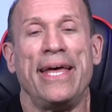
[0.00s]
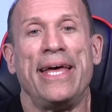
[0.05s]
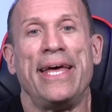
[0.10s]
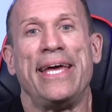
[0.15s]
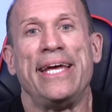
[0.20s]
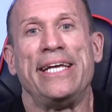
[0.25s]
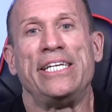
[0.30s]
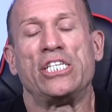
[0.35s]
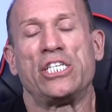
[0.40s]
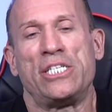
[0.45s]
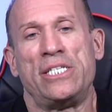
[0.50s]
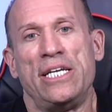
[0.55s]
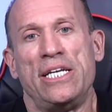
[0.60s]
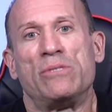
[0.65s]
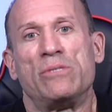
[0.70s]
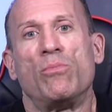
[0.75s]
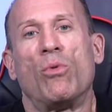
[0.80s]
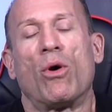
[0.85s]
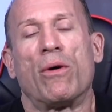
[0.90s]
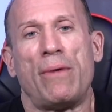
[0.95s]
He just
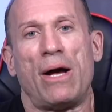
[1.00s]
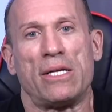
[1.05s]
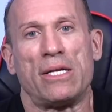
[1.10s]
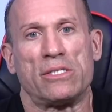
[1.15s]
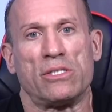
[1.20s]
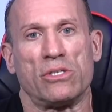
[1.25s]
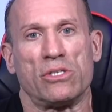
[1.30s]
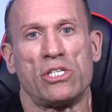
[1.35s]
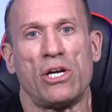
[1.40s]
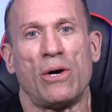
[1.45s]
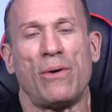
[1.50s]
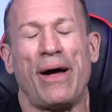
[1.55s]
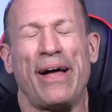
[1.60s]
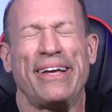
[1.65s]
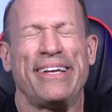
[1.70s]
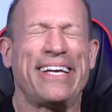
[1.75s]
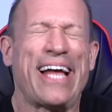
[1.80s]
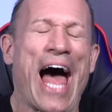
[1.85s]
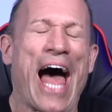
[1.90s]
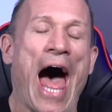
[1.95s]
needs more muscle. So
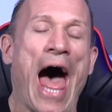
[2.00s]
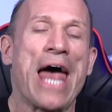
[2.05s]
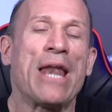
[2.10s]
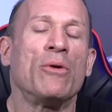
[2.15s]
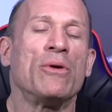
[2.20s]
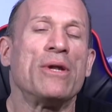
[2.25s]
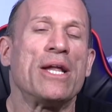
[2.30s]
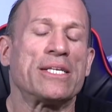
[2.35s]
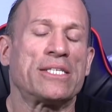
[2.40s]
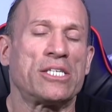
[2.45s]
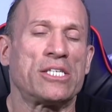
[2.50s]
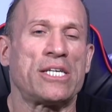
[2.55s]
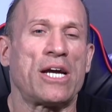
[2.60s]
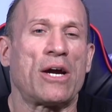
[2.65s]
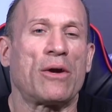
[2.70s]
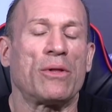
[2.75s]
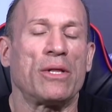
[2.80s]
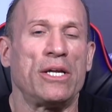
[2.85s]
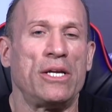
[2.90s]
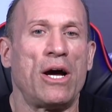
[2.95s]
I don't
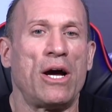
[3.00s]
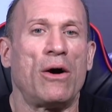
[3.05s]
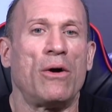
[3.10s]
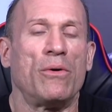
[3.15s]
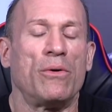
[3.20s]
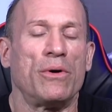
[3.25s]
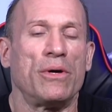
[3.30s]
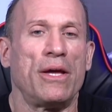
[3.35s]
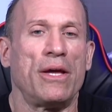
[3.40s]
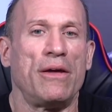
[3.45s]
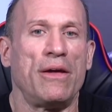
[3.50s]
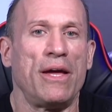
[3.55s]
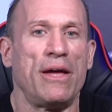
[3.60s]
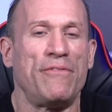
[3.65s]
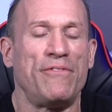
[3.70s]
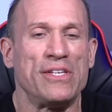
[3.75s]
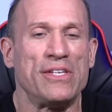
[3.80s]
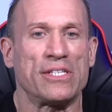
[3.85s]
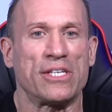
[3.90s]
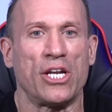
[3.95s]
necessarily know
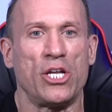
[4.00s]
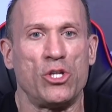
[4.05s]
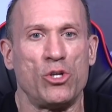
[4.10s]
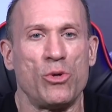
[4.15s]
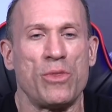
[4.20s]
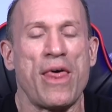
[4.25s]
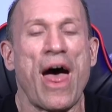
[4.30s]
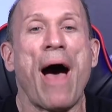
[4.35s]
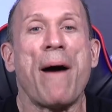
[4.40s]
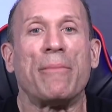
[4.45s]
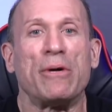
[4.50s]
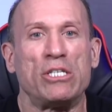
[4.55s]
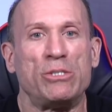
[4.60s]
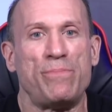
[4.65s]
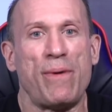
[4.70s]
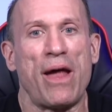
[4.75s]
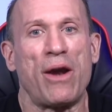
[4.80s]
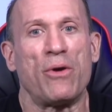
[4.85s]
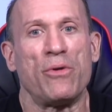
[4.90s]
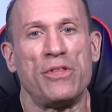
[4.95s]
if he's going to do that much
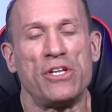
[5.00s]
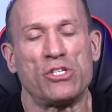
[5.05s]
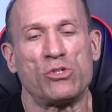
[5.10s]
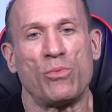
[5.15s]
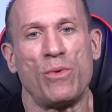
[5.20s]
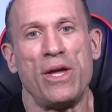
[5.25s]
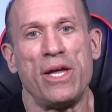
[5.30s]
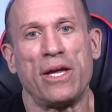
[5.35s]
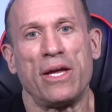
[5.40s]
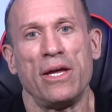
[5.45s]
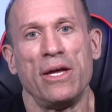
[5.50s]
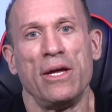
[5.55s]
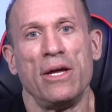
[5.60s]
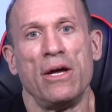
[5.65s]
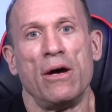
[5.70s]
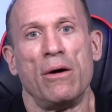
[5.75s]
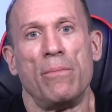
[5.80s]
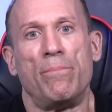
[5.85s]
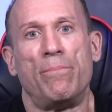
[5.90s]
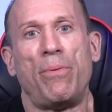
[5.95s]
better this week,
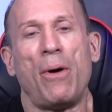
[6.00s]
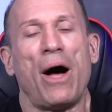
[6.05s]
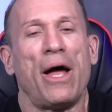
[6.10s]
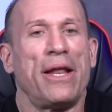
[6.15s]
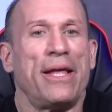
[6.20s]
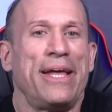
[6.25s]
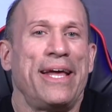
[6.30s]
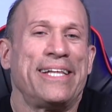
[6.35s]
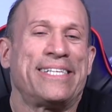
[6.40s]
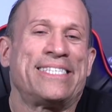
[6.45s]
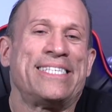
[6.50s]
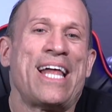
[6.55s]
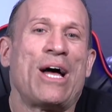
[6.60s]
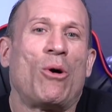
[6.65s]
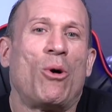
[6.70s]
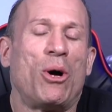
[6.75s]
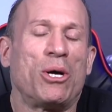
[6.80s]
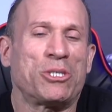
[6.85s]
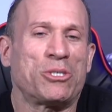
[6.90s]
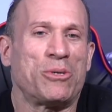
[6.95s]
but it's
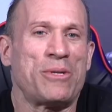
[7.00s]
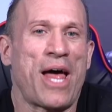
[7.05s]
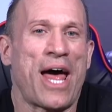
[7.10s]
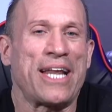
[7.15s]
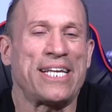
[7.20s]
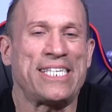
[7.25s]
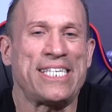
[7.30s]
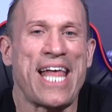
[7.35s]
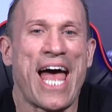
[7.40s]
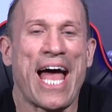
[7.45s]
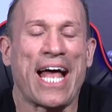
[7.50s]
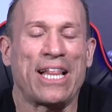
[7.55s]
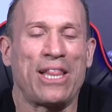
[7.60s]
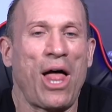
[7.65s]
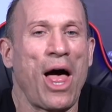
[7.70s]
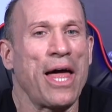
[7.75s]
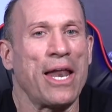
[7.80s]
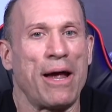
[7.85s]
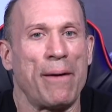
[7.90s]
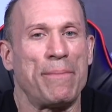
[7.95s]
also not a stacked
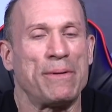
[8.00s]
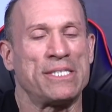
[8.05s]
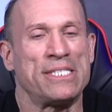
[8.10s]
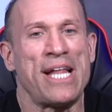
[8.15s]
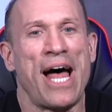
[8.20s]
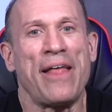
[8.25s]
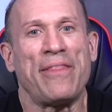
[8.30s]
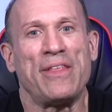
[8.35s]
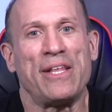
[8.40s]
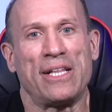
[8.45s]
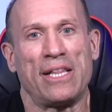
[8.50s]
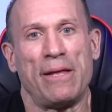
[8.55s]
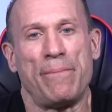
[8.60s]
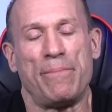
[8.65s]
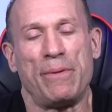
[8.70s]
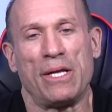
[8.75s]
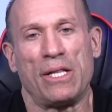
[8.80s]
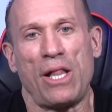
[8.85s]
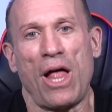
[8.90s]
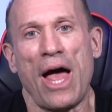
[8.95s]
lineup. It's not the
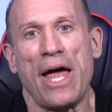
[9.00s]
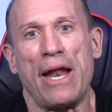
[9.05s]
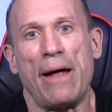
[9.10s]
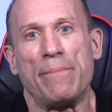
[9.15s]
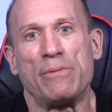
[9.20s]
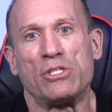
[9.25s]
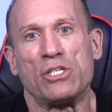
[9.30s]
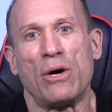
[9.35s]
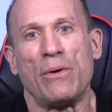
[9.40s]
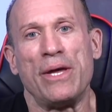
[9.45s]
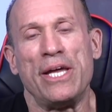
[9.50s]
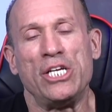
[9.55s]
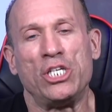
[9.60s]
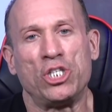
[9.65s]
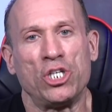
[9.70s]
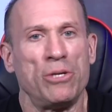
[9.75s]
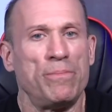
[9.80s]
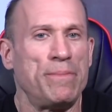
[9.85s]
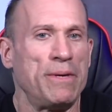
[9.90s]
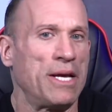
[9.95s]
Olympia lineup, so he
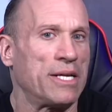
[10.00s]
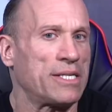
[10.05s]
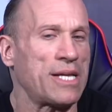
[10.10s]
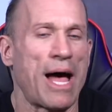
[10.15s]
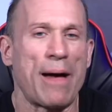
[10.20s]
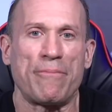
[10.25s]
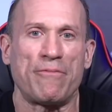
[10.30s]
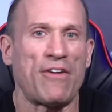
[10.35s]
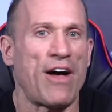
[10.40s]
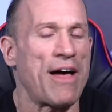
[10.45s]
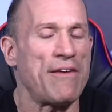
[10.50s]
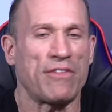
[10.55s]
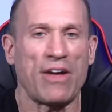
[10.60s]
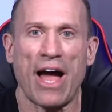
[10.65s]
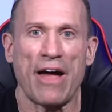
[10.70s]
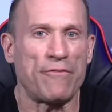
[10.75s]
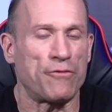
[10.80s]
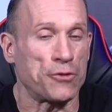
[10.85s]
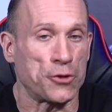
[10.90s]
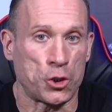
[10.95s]
should be a top 5
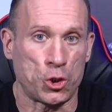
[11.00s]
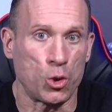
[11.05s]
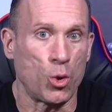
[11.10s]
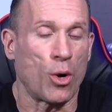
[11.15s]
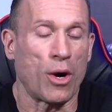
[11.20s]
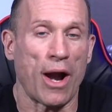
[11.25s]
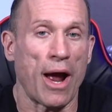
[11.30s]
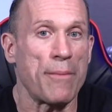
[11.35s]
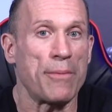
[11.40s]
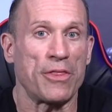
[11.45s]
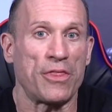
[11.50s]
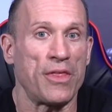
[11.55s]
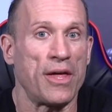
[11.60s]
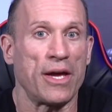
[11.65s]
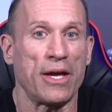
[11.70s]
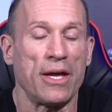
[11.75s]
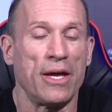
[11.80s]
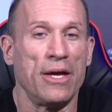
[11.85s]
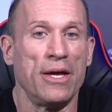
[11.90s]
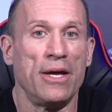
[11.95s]
guy for sure, I would
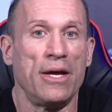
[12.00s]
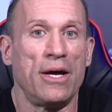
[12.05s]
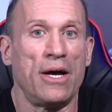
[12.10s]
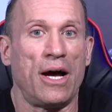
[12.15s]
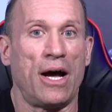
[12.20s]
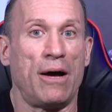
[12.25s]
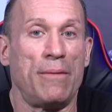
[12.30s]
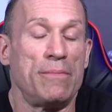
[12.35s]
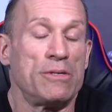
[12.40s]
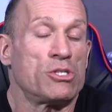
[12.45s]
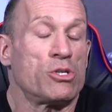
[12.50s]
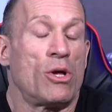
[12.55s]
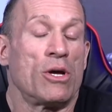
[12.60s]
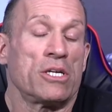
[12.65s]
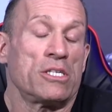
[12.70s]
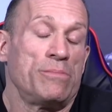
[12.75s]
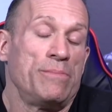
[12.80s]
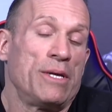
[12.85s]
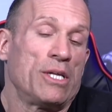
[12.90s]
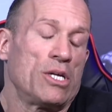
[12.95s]
think. As long
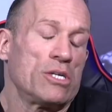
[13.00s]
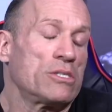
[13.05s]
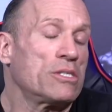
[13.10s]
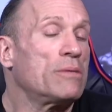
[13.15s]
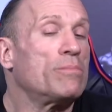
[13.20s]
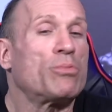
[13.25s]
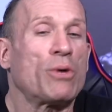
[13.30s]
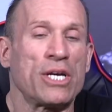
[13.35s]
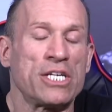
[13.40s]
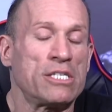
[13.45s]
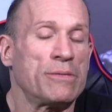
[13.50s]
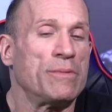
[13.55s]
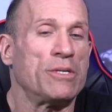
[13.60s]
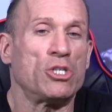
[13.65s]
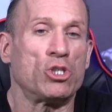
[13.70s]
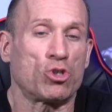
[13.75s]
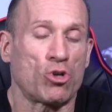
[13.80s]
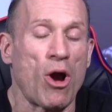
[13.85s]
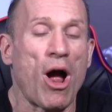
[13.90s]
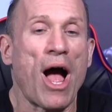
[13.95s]
as Milos brings him in
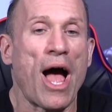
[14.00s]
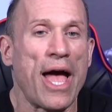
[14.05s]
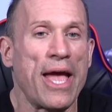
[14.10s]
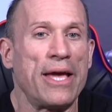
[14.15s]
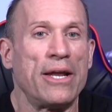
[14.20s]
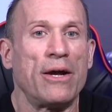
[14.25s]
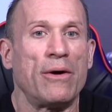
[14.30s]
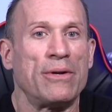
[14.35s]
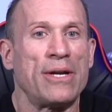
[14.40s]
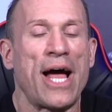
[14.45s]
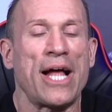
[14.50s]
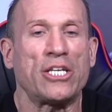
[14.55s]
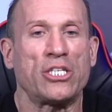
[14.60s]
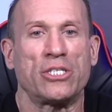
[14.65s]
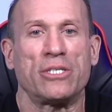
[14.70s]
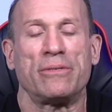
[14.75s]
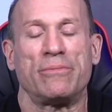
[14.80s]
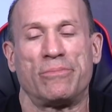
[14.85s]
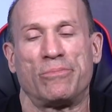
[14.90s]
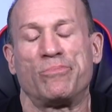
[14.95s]
dry, you know, and not
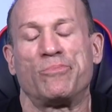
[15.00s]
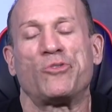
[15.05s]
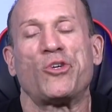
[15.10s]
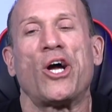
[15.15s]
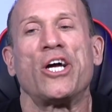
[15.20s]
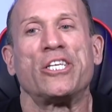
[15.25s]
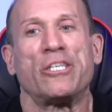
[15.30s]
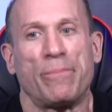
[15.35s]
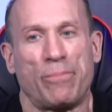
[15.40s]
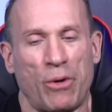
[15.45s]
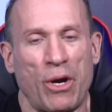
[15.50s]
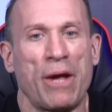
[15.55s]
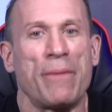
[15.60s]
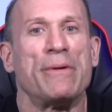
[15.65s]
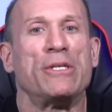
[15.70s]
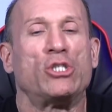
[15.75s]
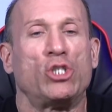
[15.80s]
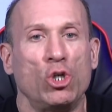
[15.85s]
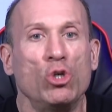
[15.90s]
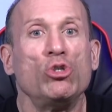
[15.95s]
tries to bring him
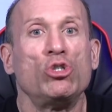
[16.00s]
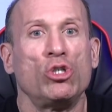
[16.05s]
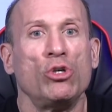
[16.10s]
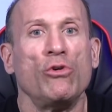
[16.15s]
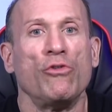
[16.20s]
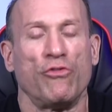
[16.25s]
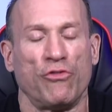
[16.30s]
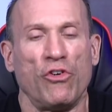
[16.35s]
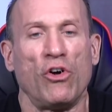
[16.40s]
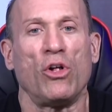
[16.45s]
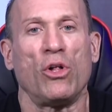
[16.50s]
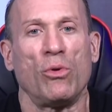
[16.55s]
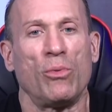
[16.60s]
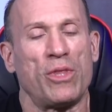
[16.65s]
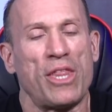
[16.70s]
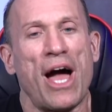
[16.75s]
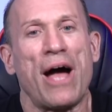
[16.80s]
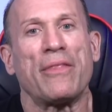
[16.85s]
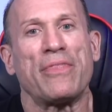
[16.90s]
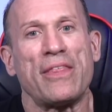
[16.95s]
in too full
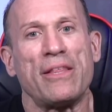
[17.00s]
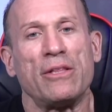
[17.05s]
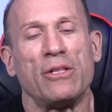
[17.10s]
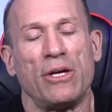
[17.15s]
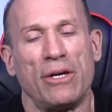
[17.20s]
without